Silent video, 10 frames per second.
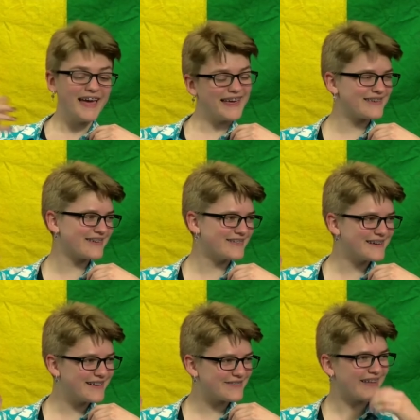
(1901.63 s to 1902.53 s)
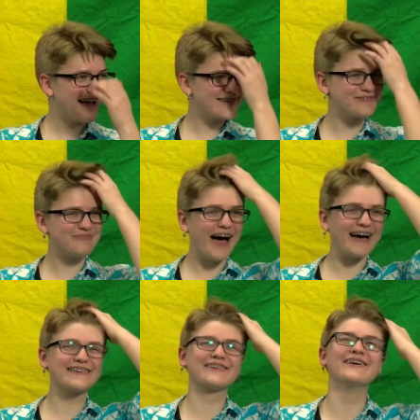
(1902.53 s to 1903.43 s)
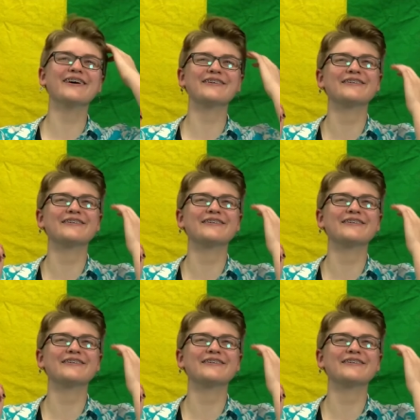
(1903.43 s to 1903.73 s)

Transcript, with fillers: It's shown in you a flashback, so